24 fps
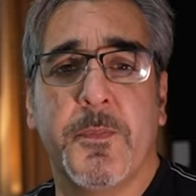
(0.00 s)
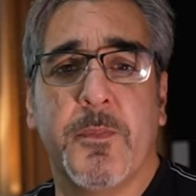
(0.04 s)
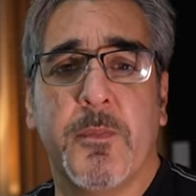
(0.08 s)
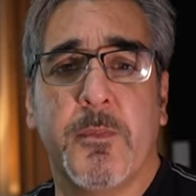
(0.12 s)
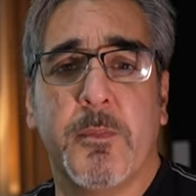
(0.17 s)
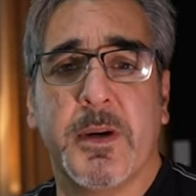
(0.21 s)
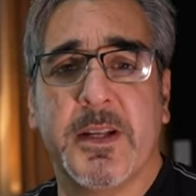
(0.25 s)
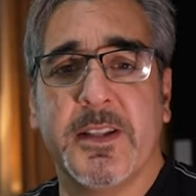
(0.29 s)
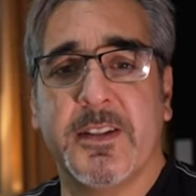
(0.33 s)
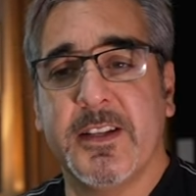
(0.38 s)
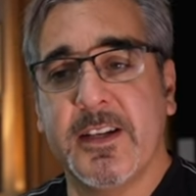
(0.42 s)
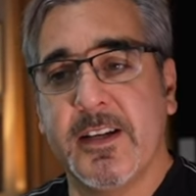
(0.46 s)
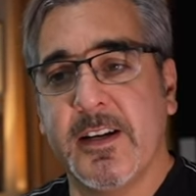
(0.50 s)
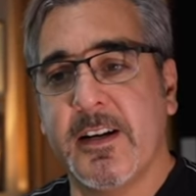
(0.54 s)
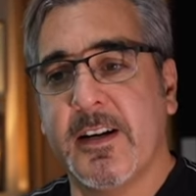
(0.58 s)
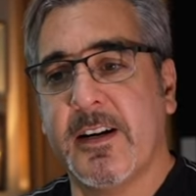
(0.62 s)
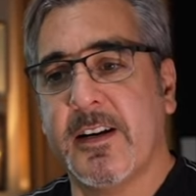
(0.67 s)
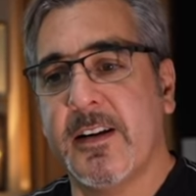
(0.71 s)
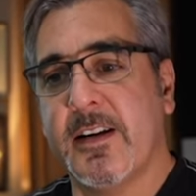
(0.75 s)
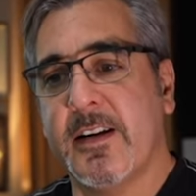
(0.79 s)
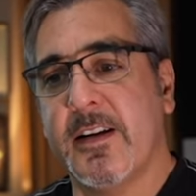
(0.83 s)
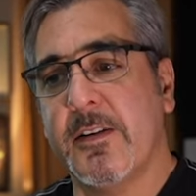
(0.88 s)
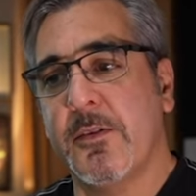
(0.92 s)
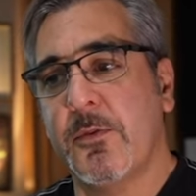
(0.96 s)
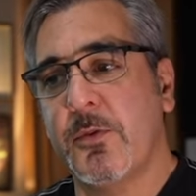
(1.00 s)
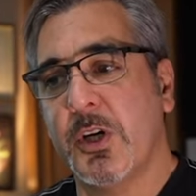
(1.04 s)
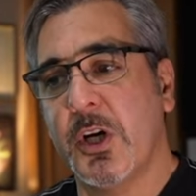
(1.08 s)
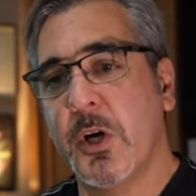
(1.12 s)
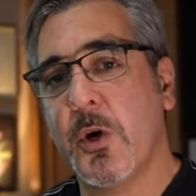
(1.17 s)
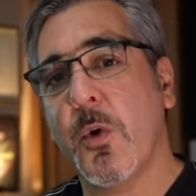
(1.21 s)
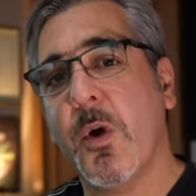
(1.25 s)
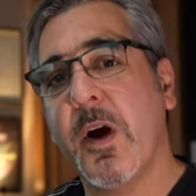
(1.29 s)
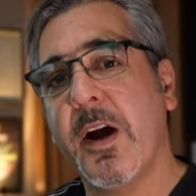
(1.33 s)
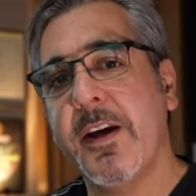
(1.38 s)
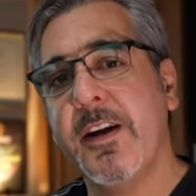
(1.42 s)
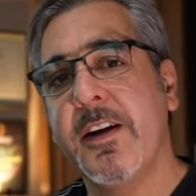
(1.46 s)
but they are
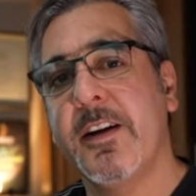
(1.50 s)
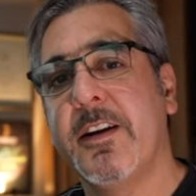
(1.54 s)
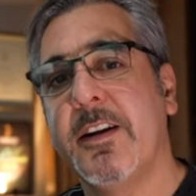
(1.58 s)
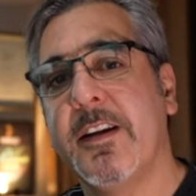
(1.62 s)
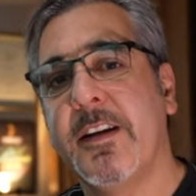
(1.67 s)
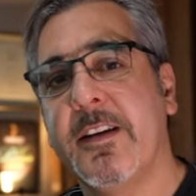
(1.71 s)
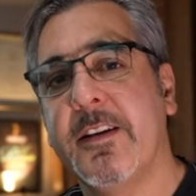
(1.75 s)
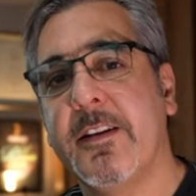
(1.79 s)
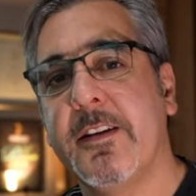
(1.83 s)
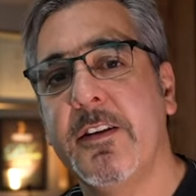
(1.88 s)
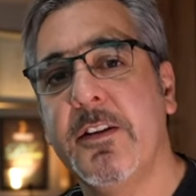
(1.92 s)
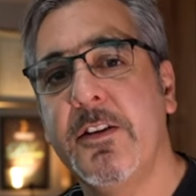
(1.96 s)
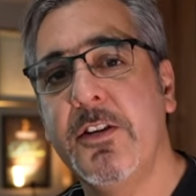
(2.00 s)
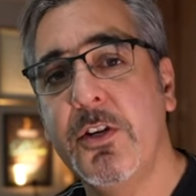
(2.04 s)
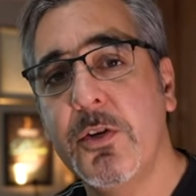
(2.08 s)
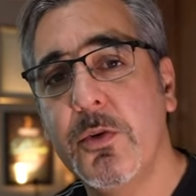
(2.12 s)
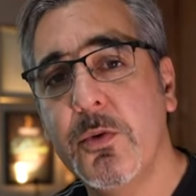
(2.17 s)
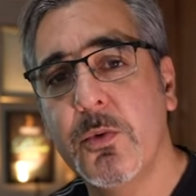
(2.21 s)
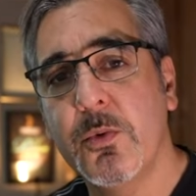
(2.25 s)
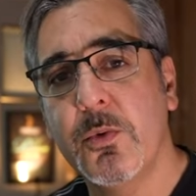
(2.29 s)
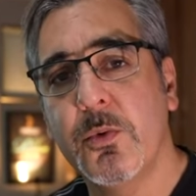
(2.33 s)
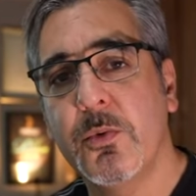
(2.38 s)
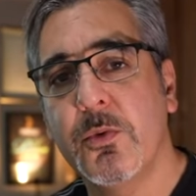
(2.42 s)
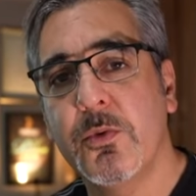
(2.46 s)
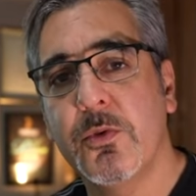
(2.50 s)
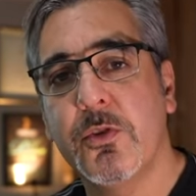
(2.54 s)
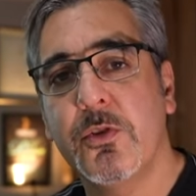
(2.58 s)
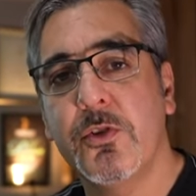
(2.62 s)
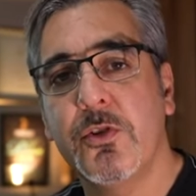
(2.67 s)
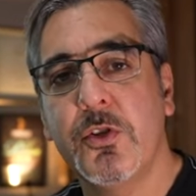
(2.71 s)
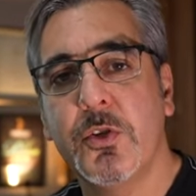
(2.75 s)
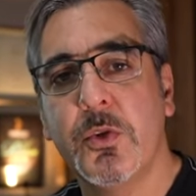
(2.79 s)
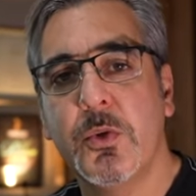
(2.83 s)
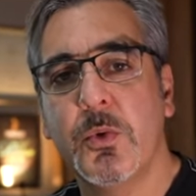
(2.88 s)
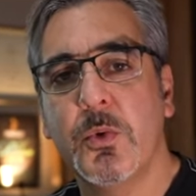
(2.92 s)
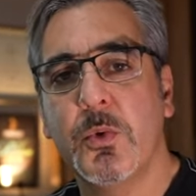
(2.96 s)
requiring you
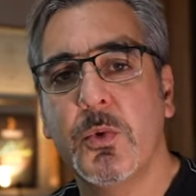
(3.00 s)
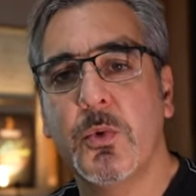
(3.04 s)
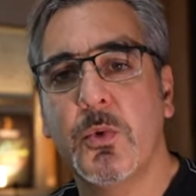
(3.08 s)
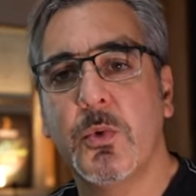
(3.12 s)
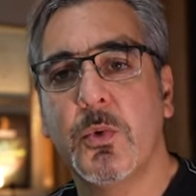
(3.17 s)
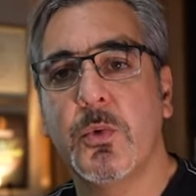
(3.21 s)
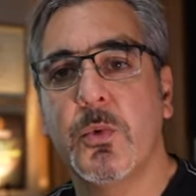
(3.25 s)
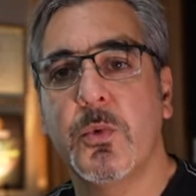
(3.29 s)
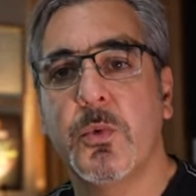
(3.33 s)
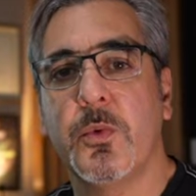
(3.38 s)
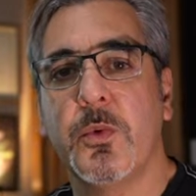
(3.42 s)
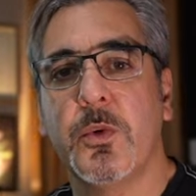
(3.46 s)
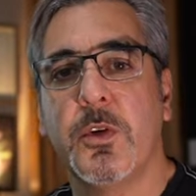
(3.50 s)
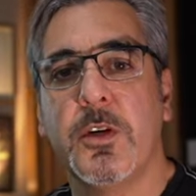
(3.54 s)
to